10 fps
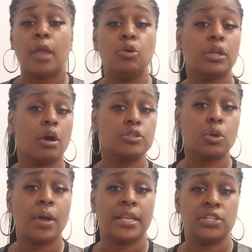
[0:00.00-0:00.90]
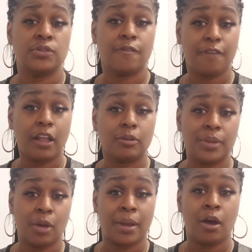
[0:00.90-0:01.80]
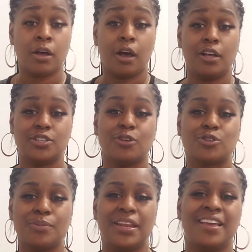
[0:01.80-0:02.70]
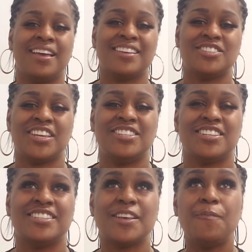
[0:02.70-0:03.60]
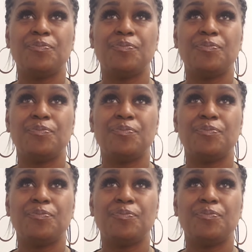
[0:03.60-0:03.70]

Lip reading: You can also go ahead and follow me on my social media exchanges,